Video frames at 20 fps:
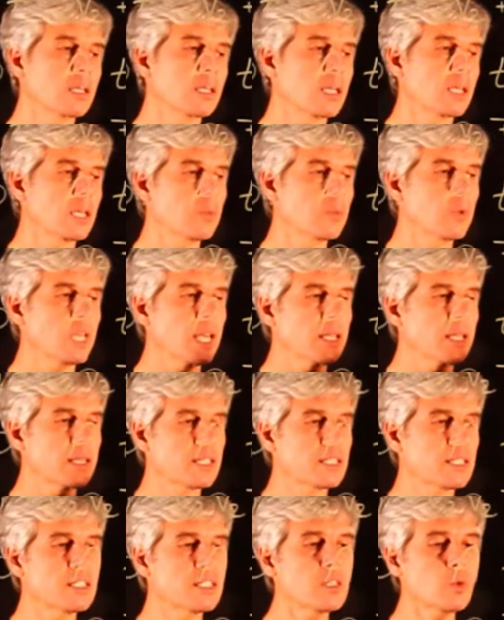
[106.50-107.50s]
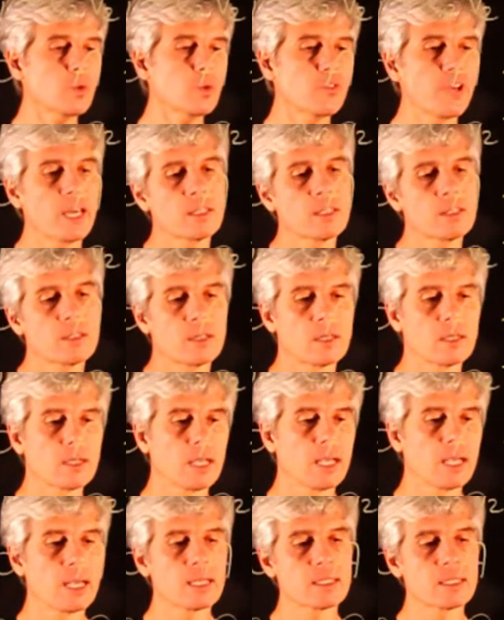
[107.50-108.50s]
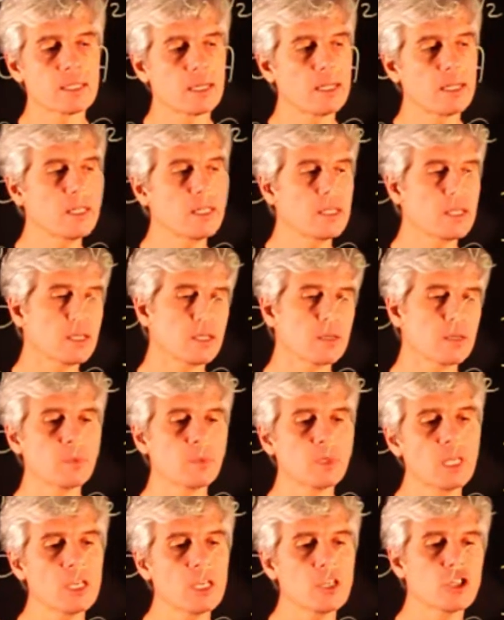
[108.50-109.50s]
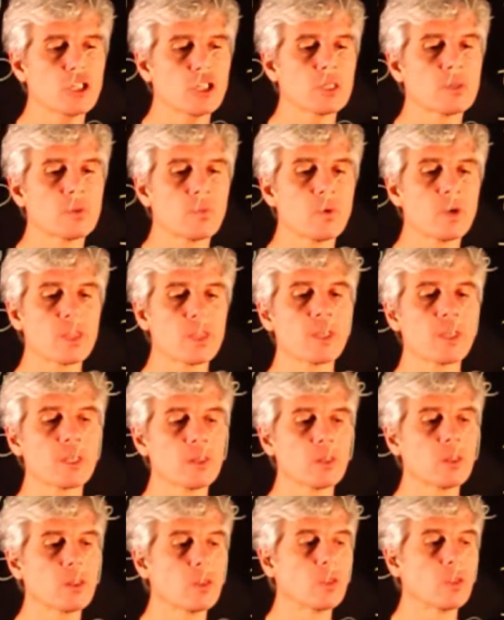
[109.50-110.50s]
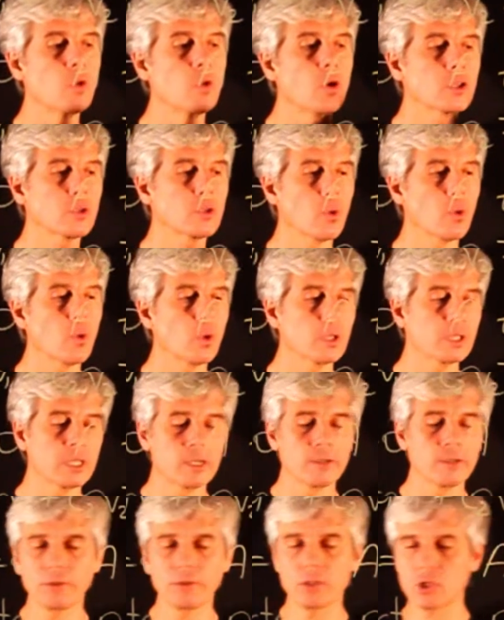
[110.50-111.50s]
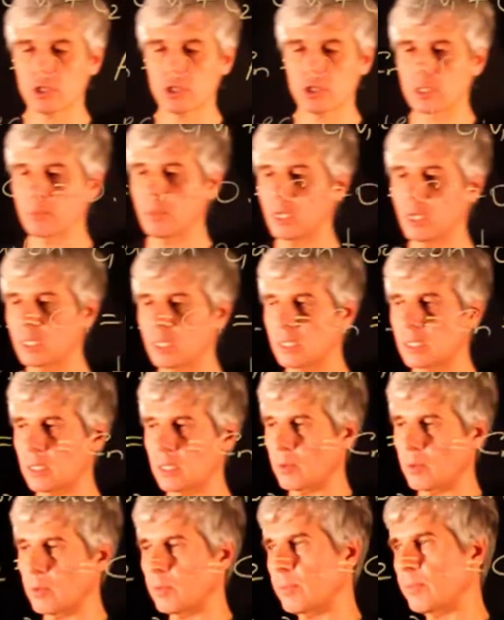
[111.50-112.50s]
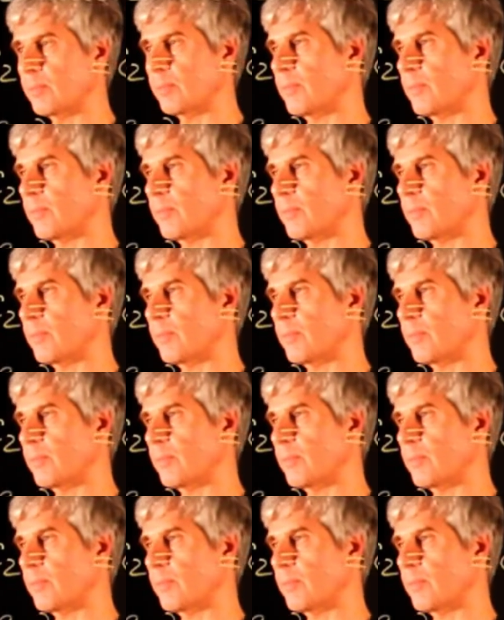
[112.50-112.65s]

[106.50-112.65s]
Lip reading: can we get a 0 vector as a linear combination with not all coefficients being 0?